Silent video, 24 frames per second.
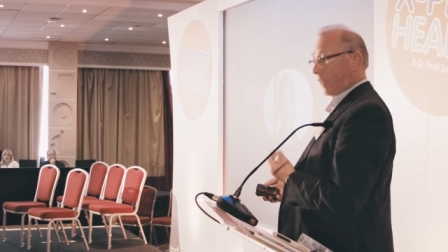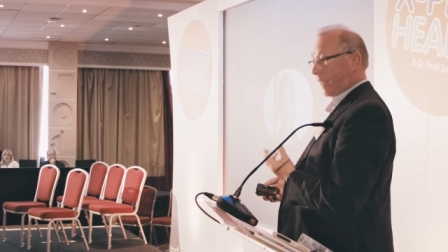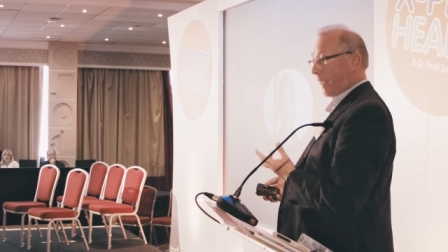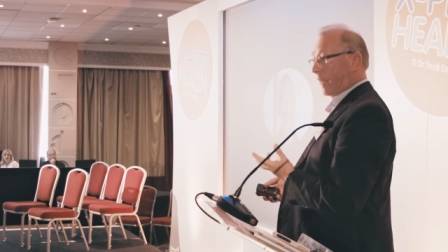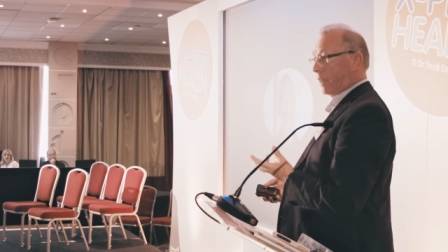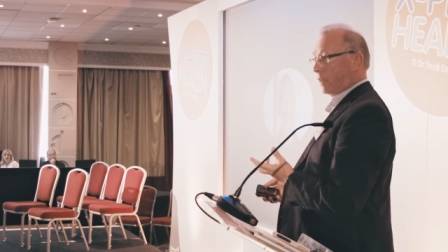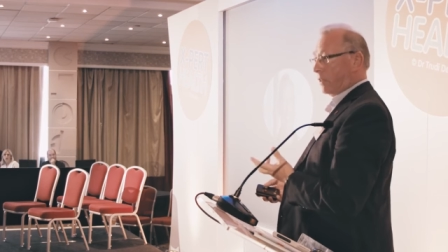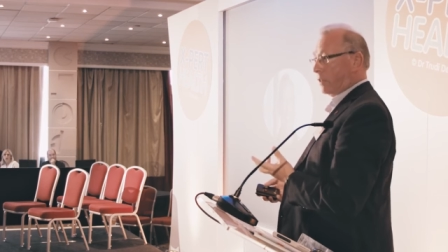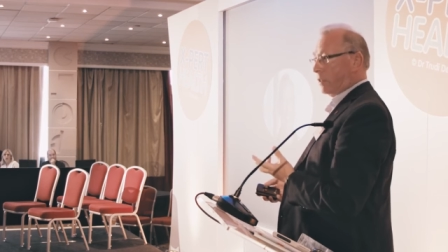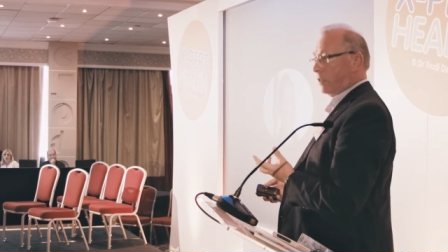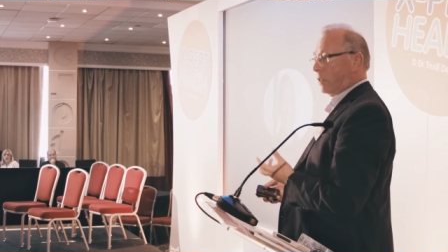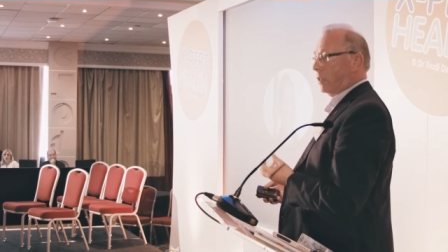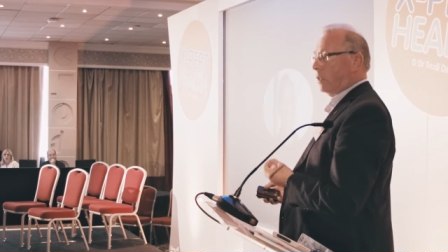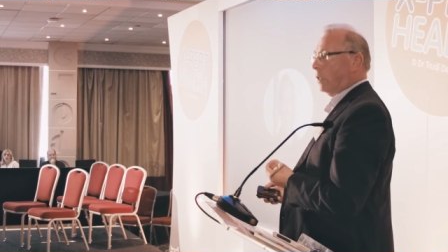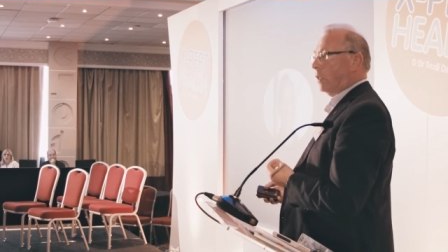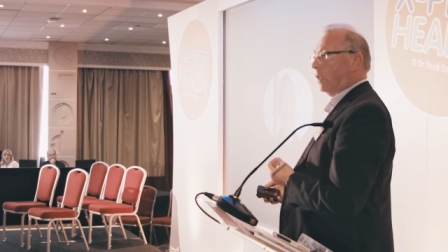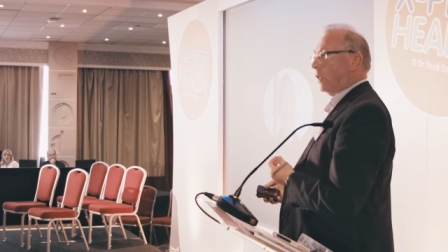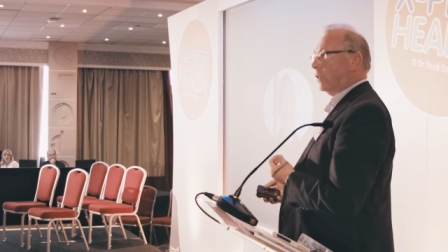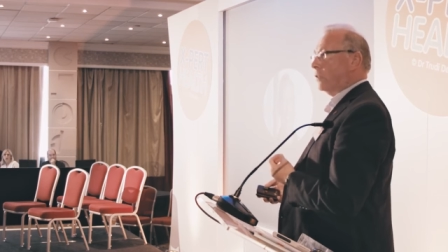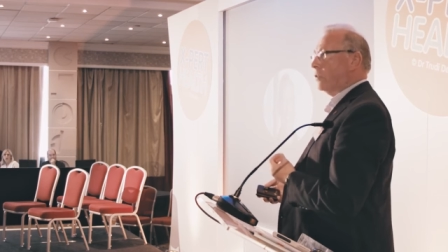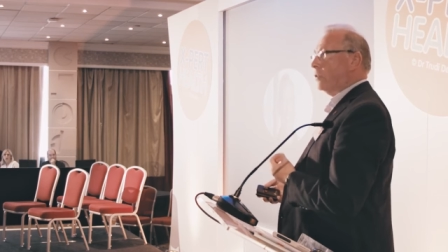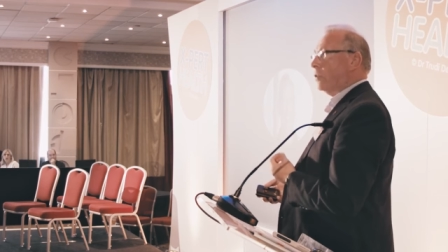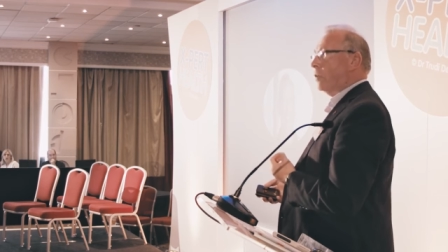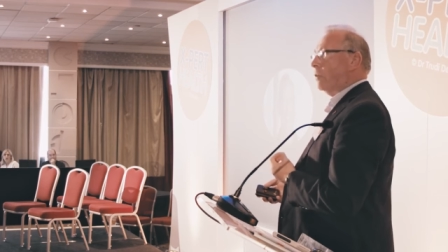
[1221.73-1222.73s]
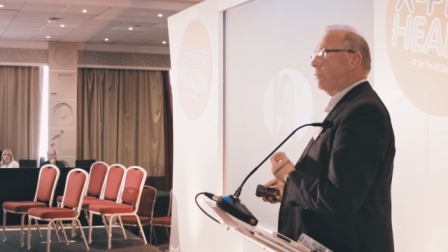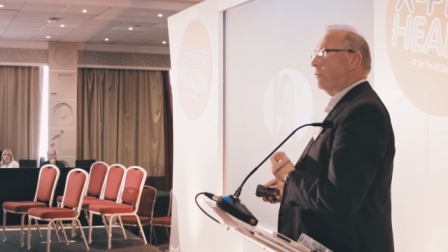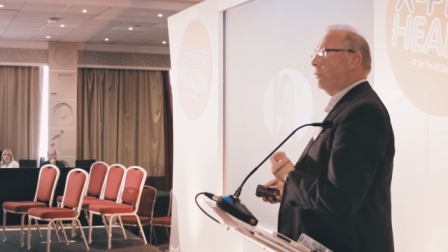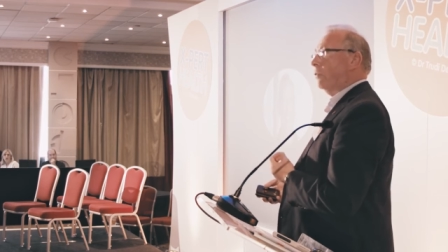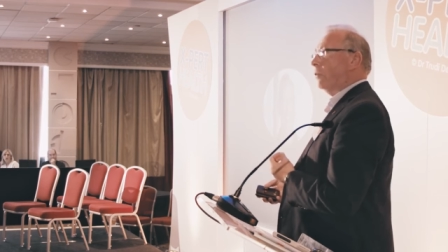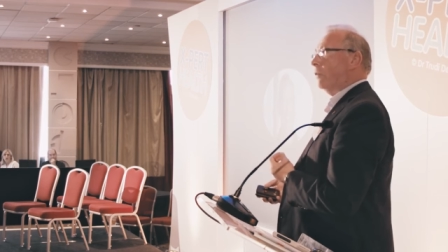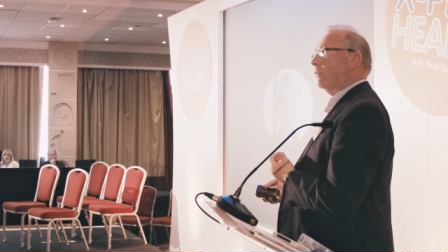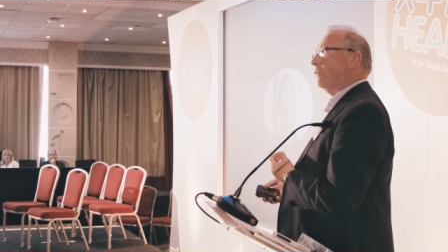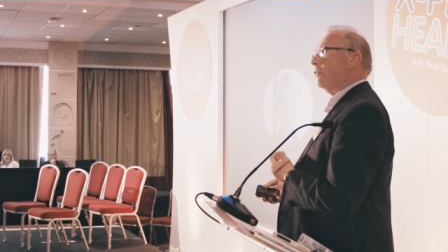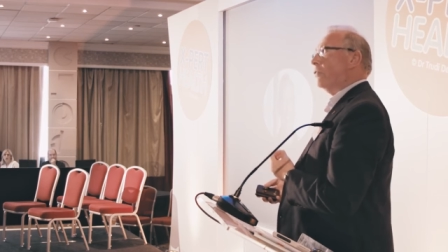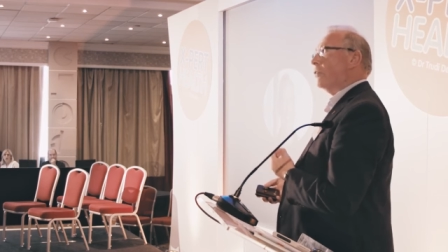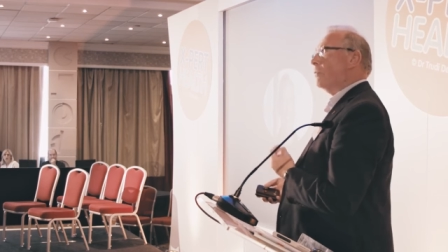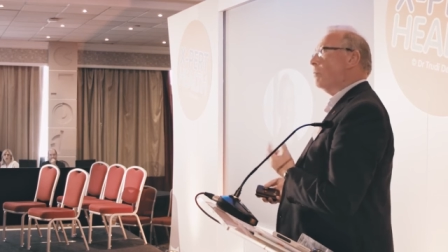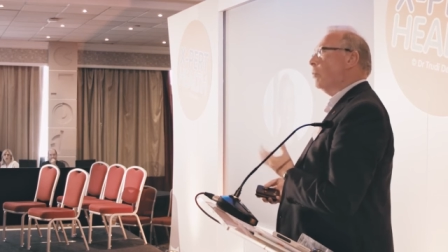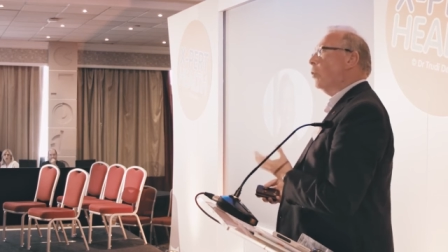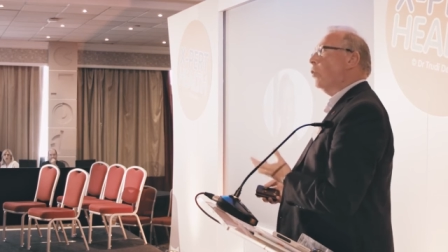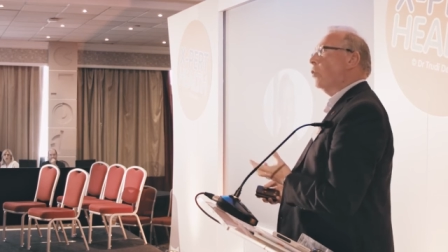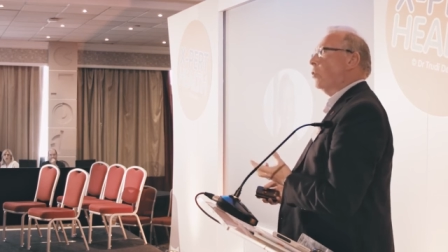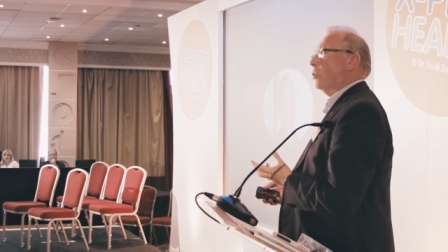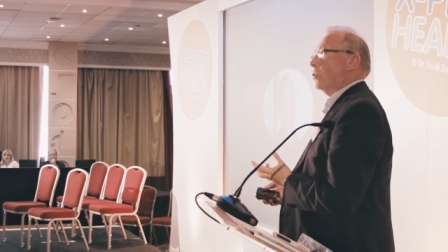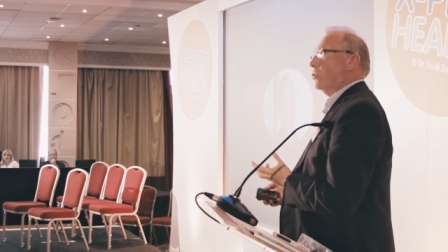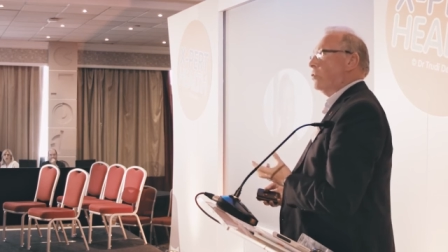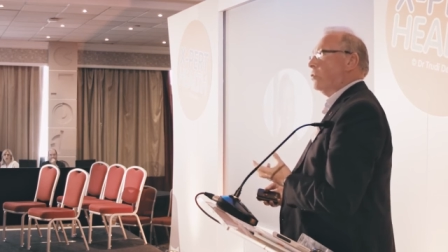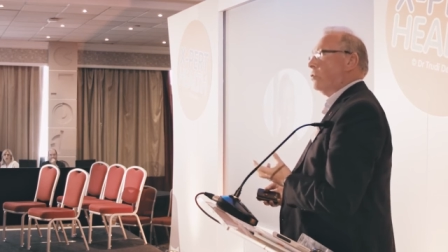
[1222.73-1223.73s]
guilt, and so full of
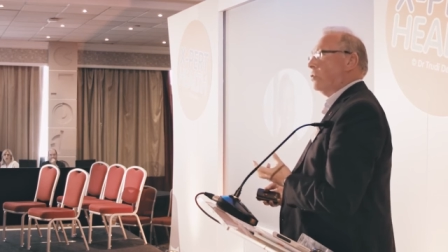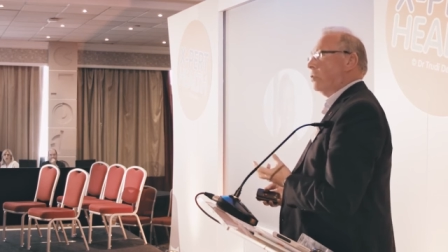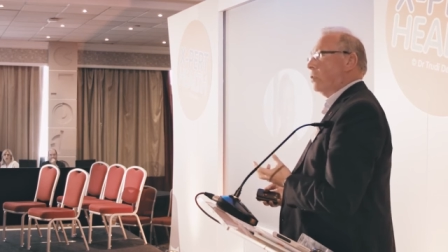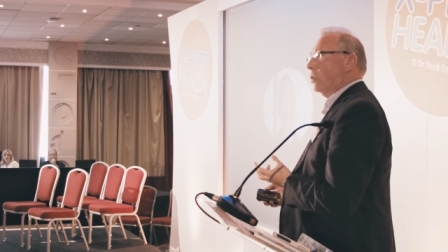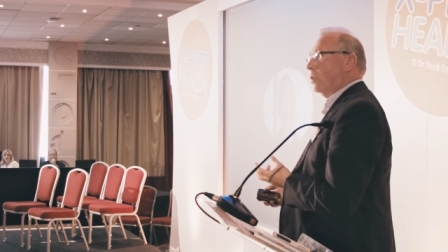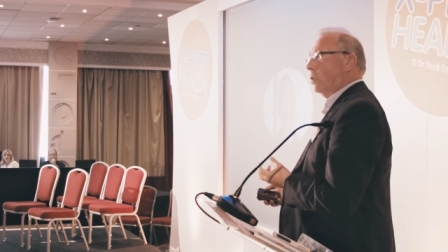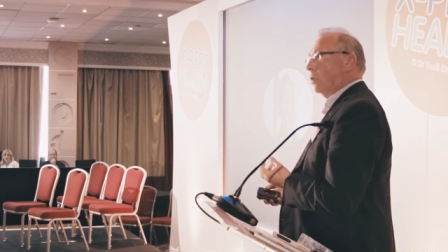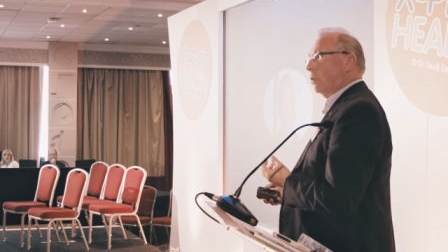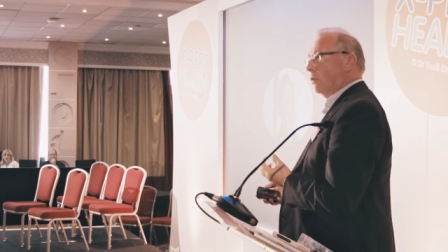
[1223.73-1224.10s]
remorse,